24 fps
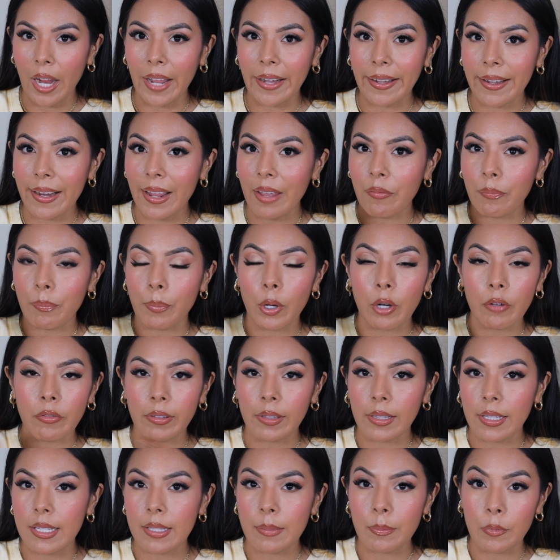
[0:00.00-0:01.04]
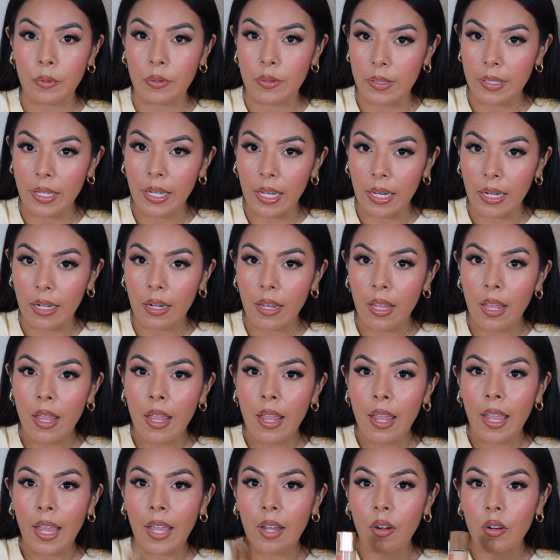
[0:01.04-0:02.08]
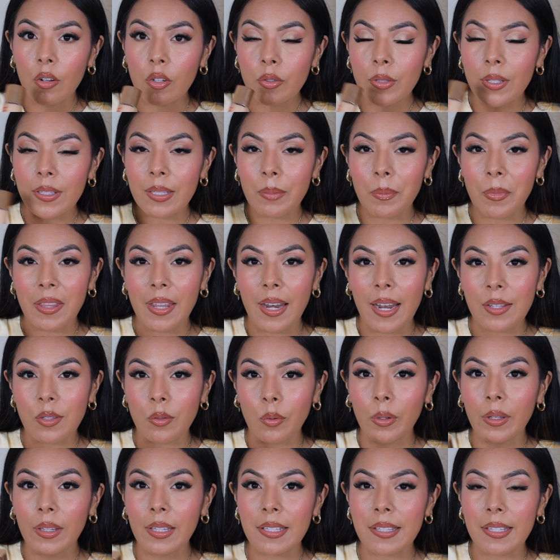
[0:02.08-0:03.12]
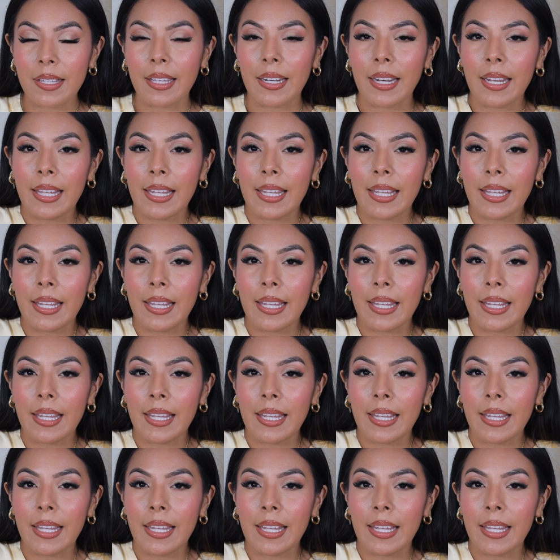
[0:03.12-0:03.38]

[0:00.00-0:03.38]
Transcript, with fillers: I didn't have perfectly smooth skin and also somebody that has oily skin.